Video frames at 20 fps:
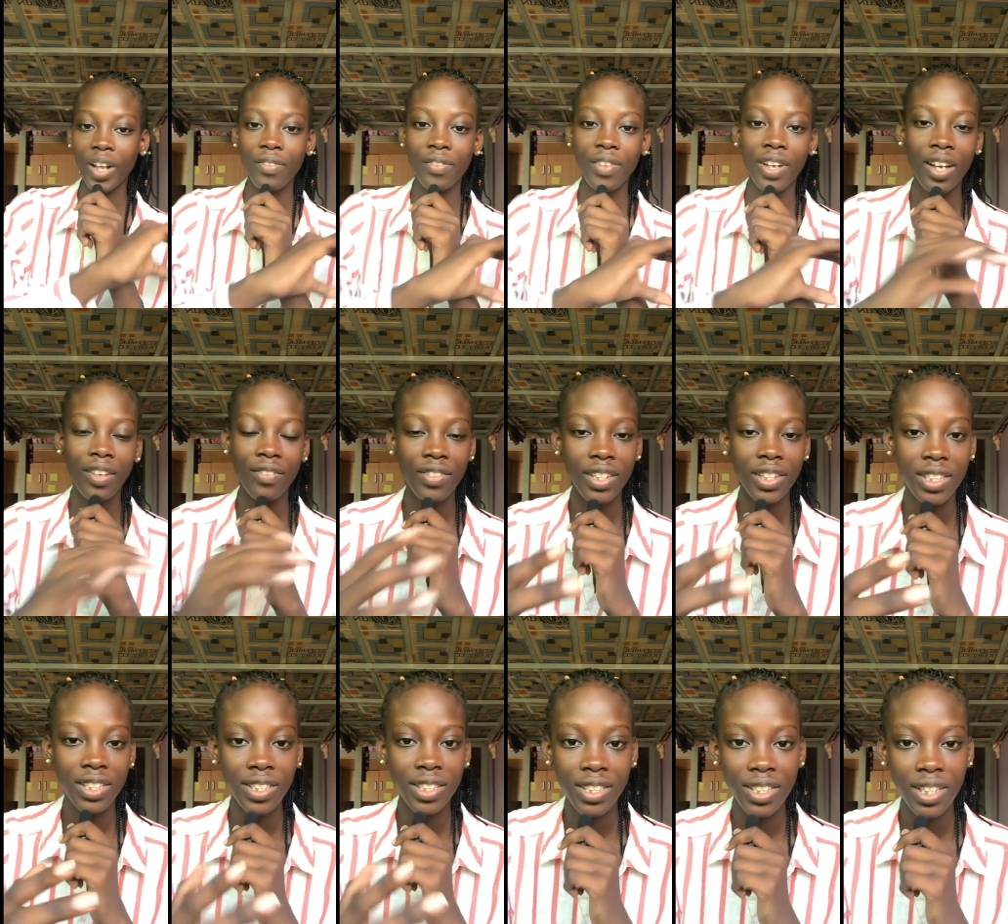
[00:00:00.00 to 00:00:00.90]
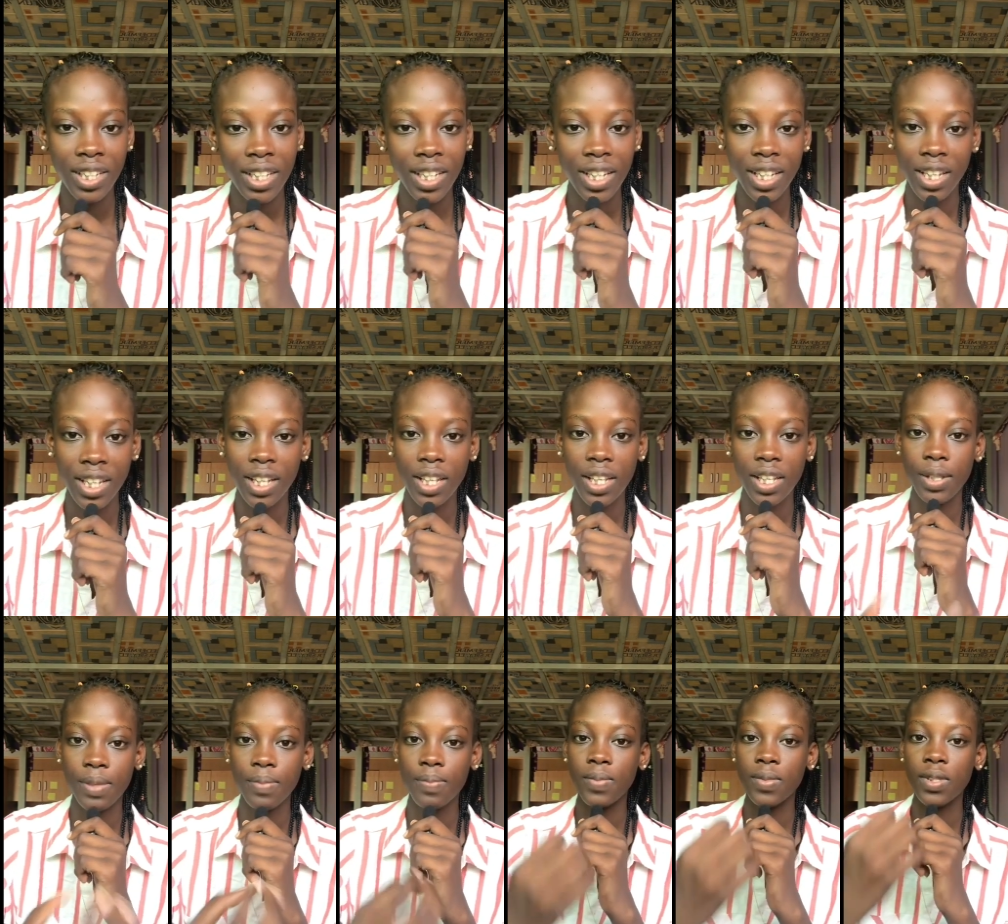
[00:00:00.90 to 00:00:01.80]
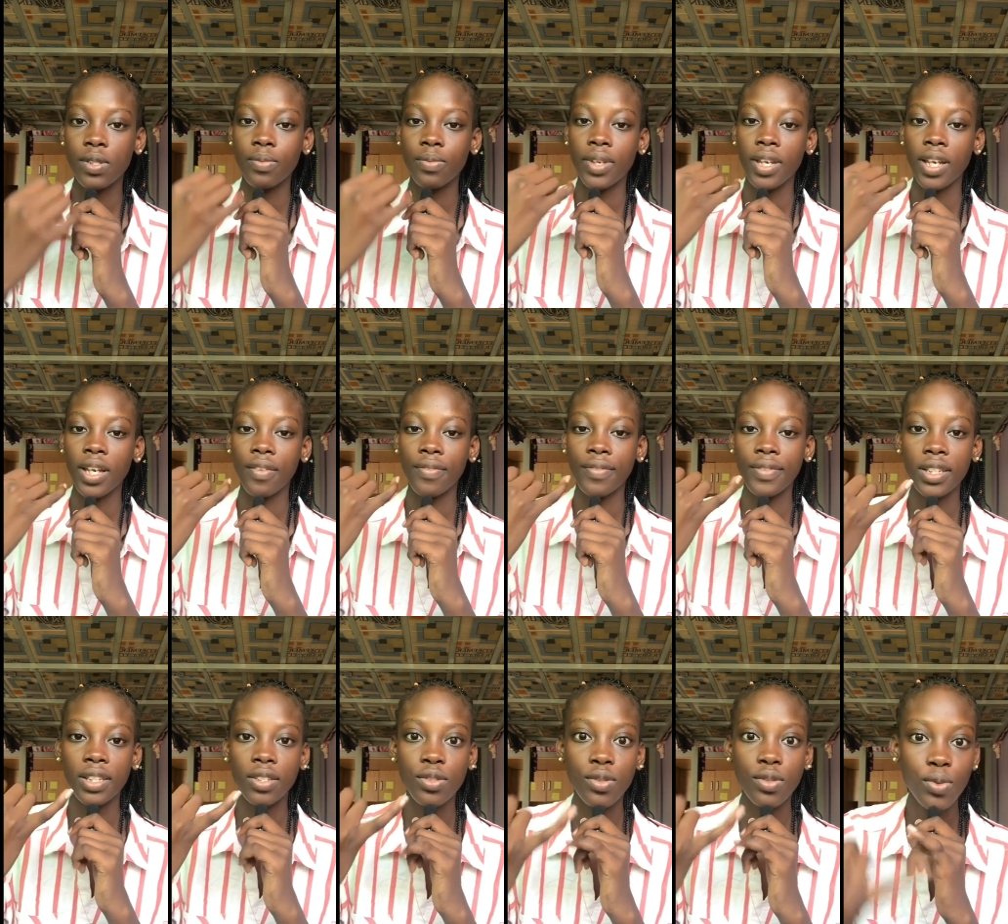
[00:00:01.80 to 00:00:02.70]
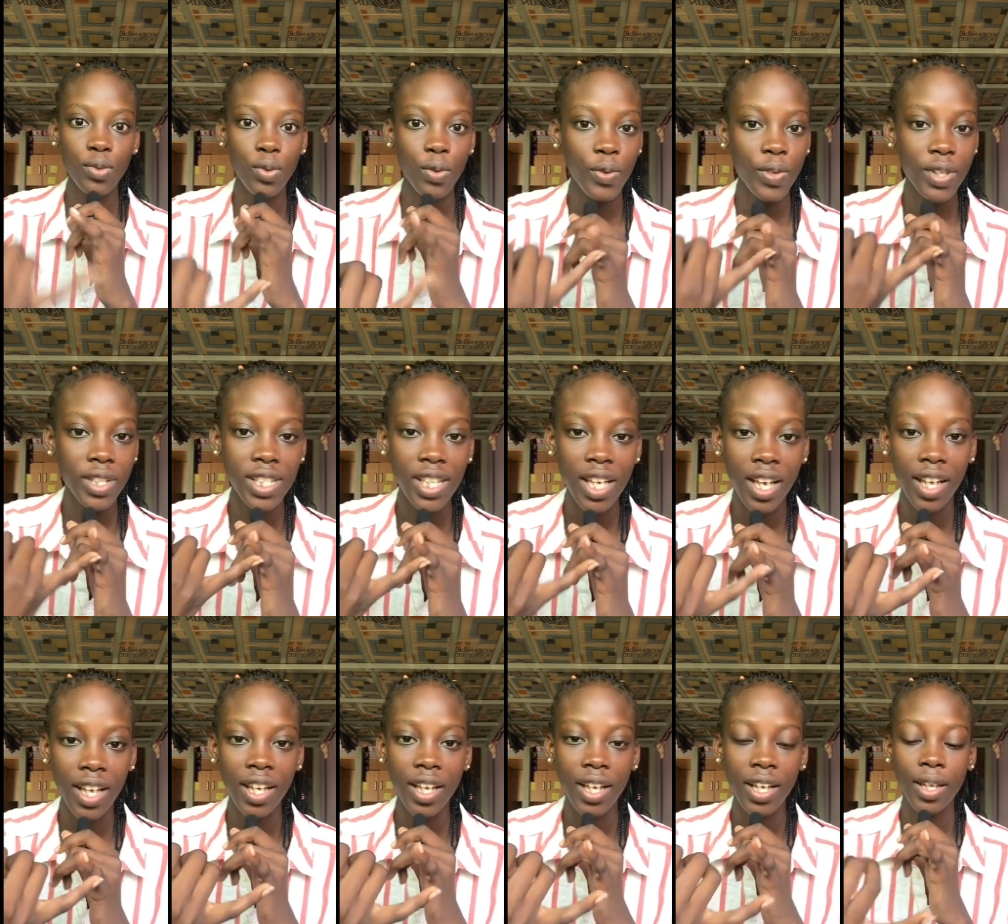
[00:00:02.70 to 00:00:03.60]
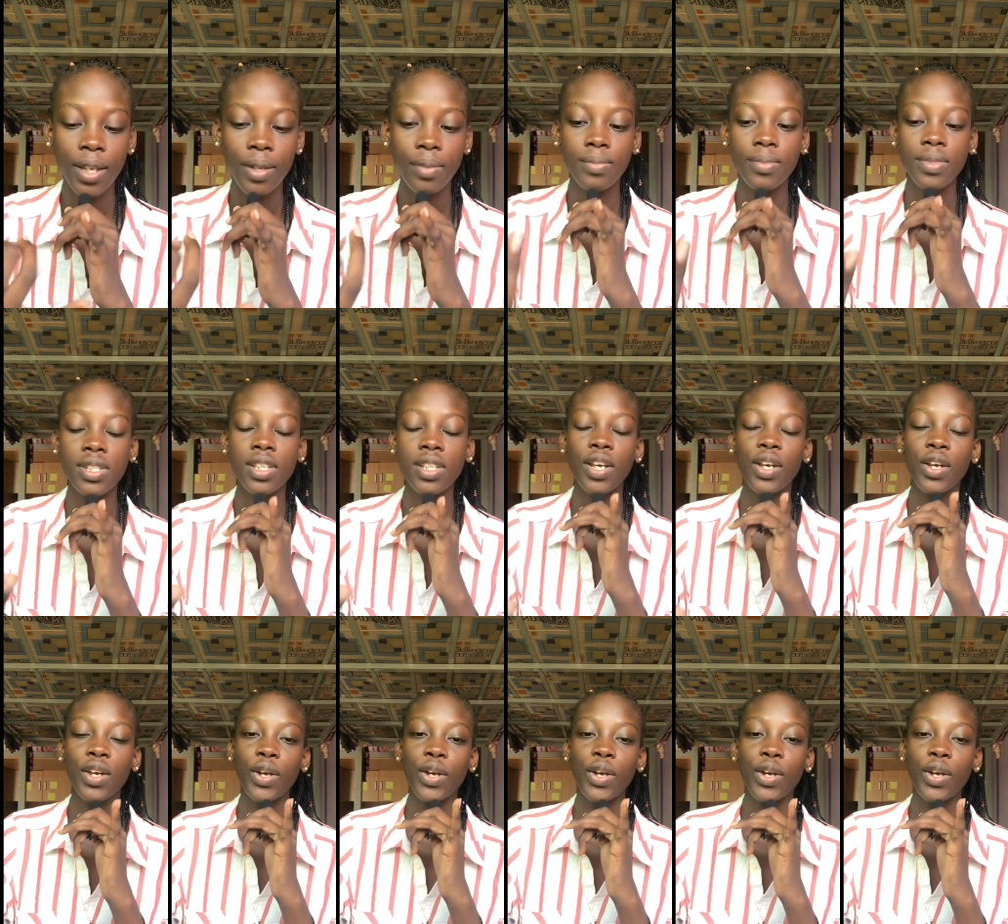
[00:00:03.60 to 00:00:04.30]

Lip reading: We're having games, we're having story times,